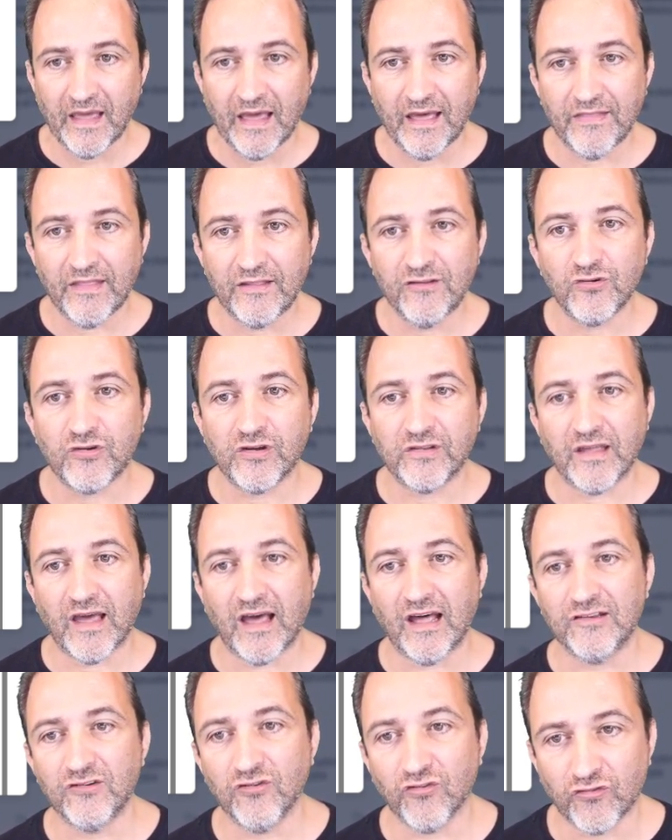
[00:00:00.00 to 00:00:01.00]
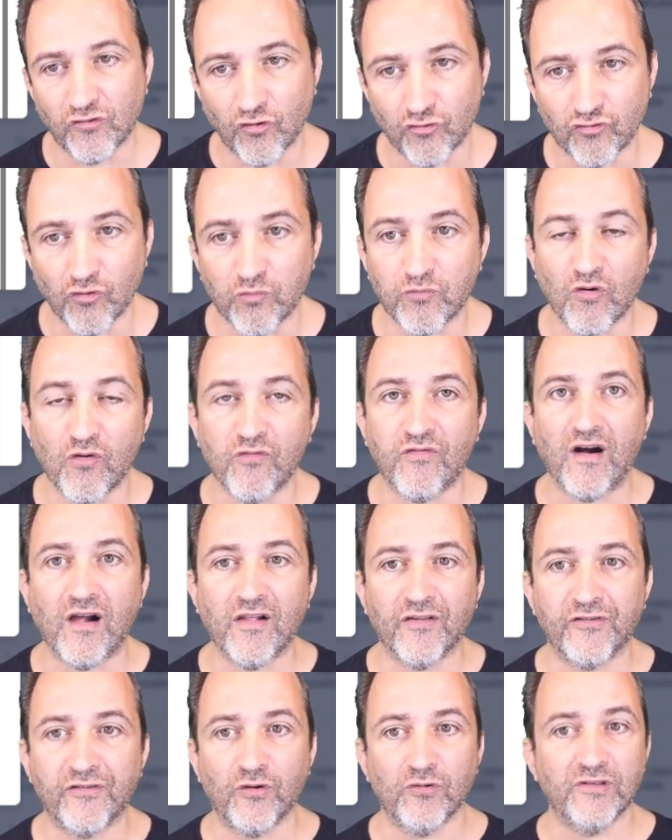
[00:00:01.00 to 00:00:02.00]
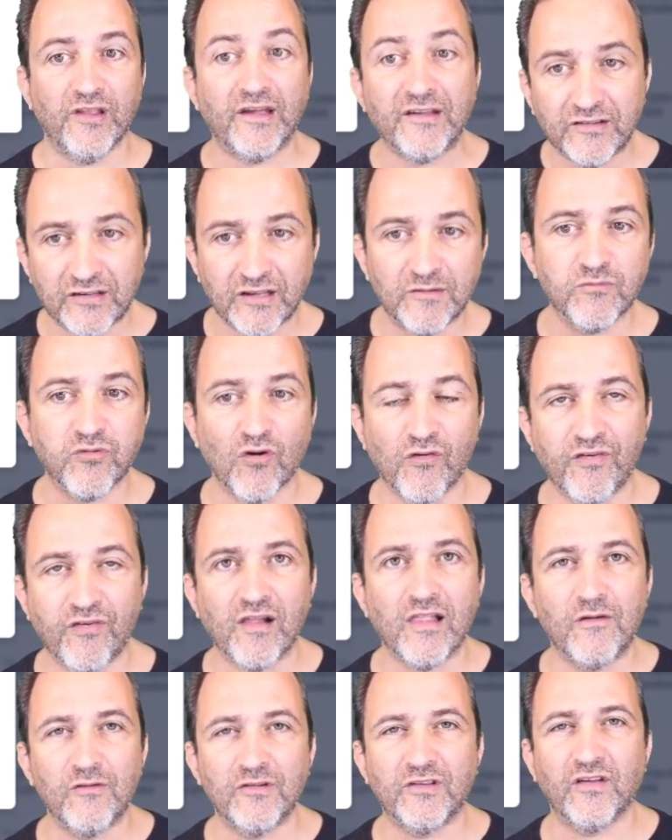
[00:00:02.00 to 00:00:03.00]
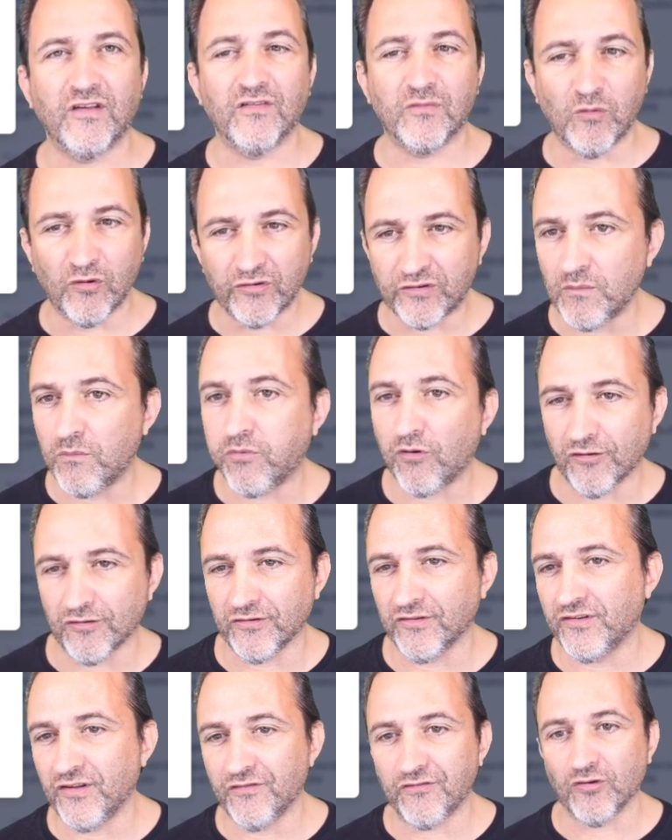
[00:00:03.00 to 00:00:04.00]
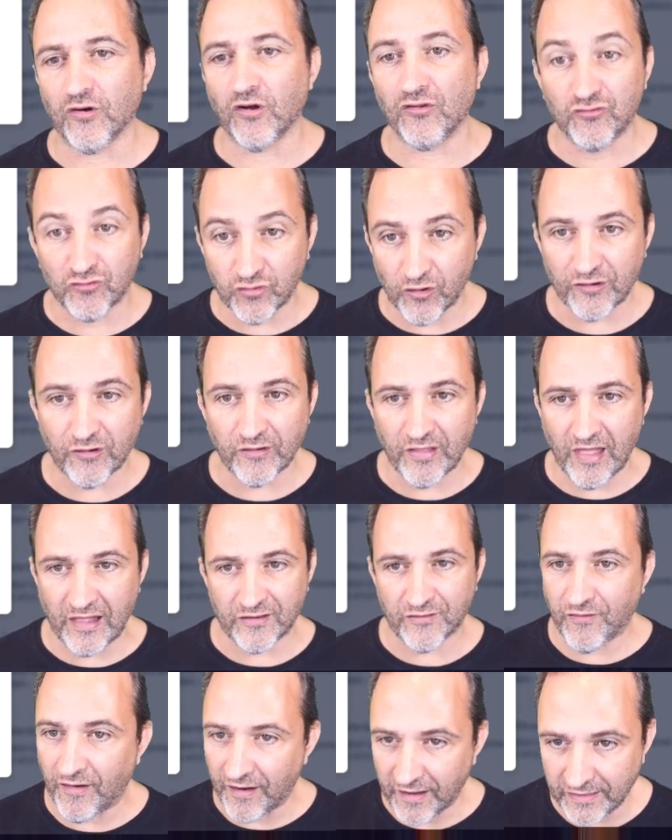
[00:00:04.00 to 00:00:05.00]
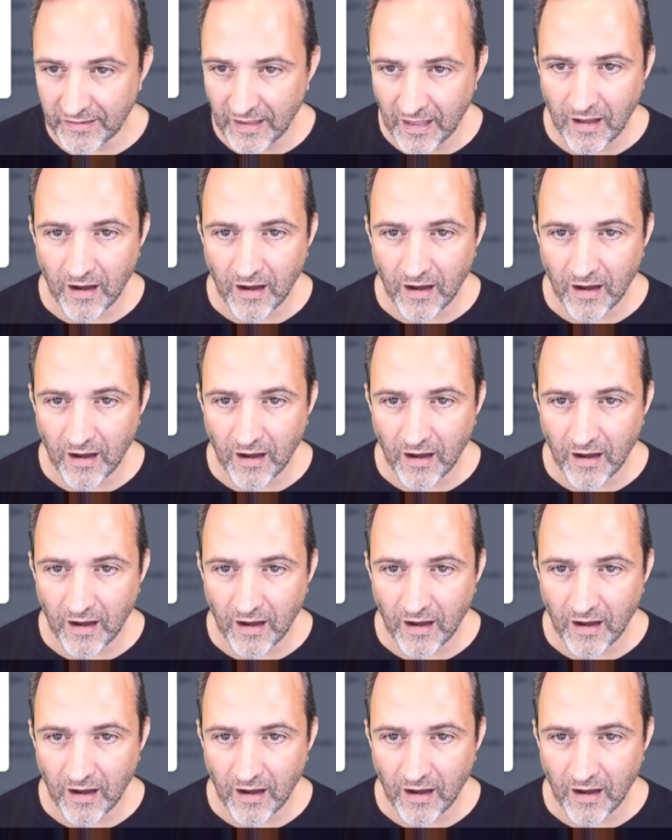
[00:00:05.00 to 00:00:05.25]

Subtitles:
And then you can add your social profile. So LinkedIn profile, I would say, is most important. If you're on Twitter, that's fine.